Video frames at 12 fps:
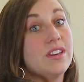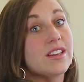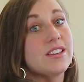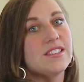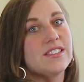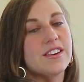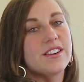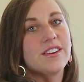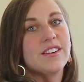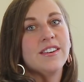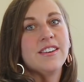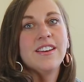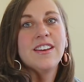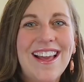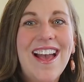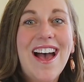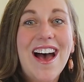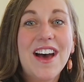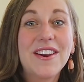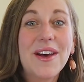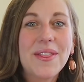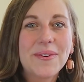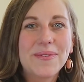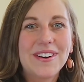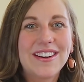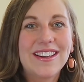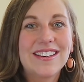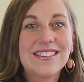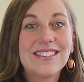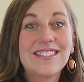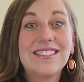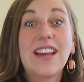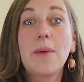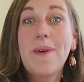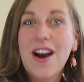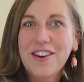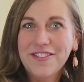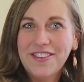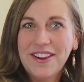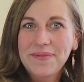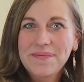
to consider. Another one is typography.